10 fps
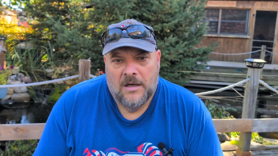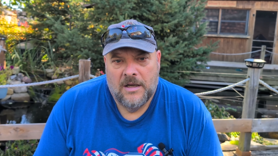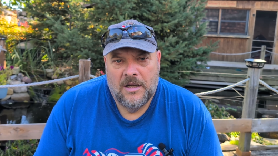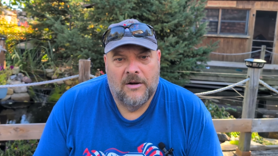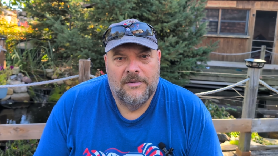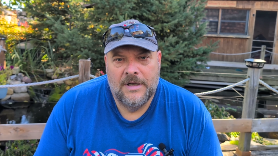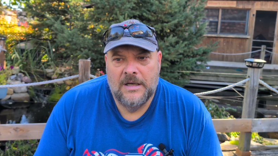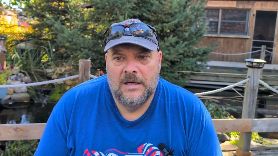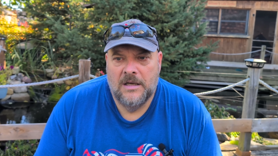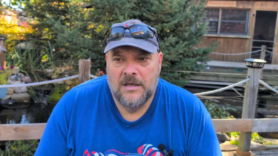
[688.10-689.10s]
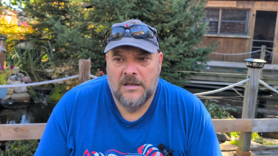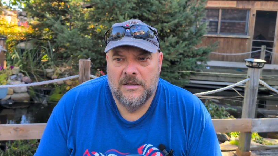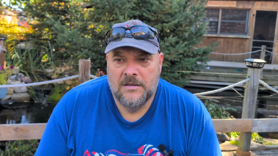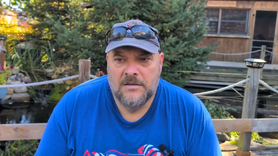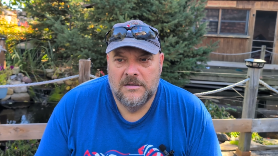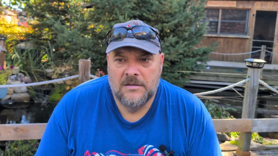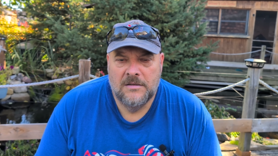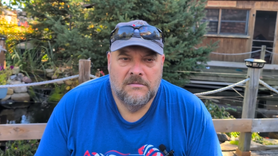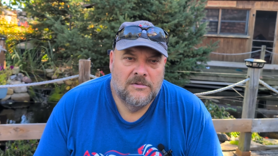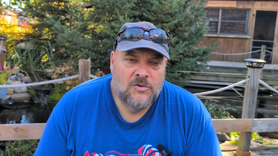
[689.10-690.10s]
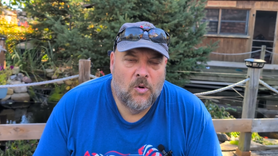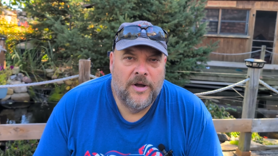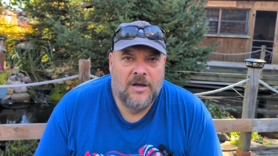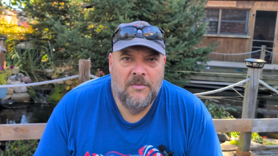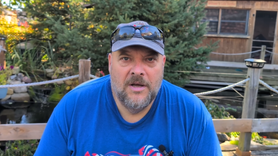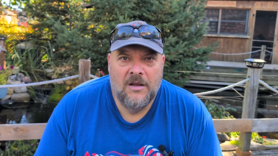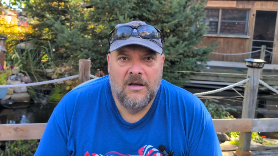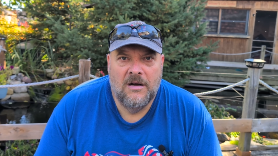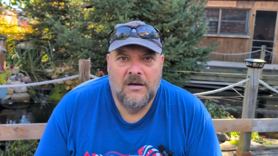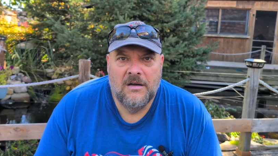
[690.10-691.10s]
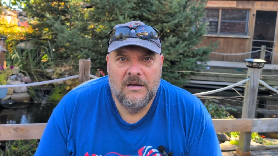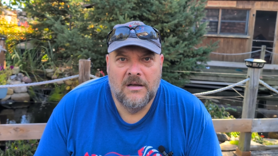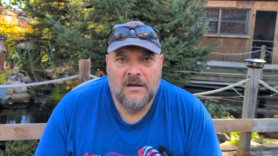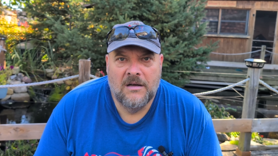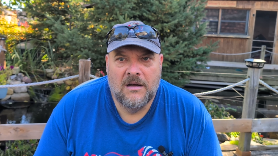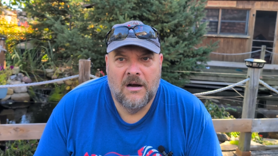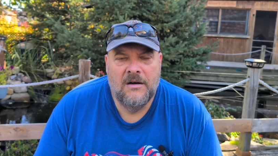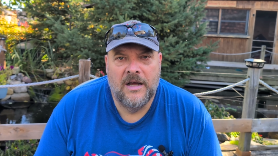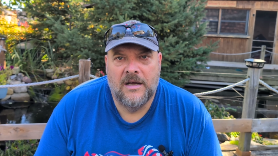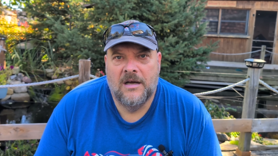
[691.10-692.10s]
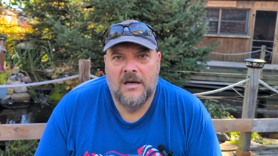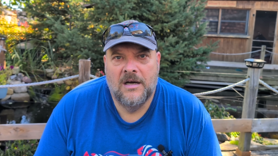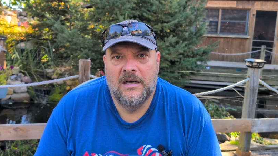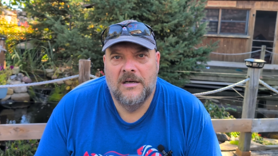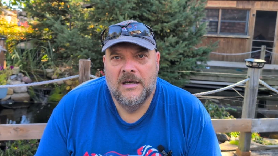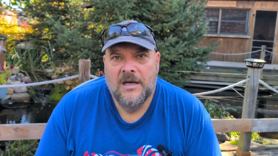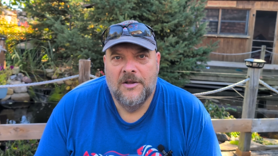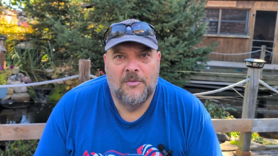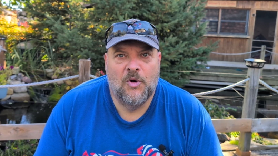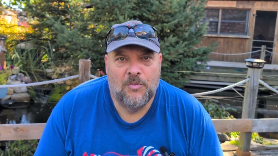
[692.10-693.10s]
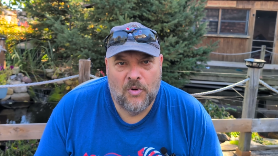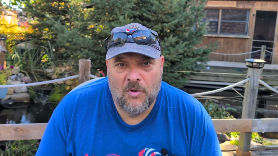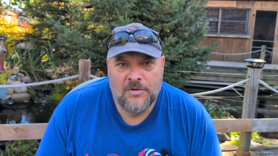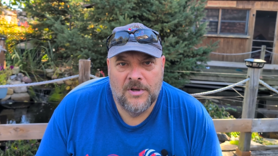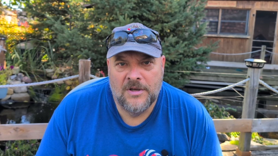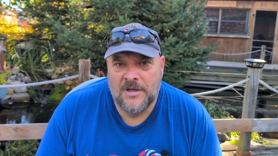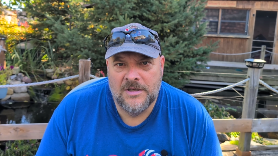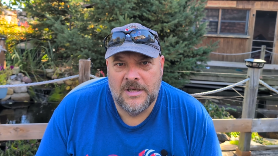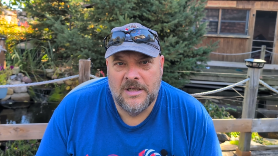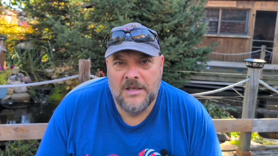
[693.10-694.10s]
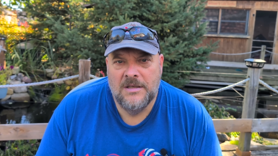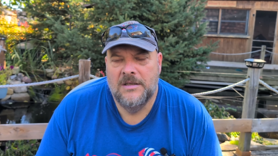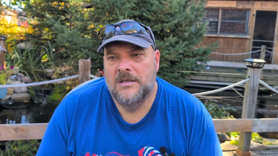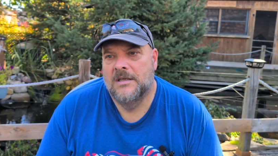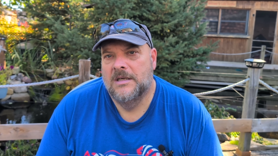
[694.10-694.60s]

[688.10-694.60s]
you know, koi can be a lot of heartache. They're more prone to disease.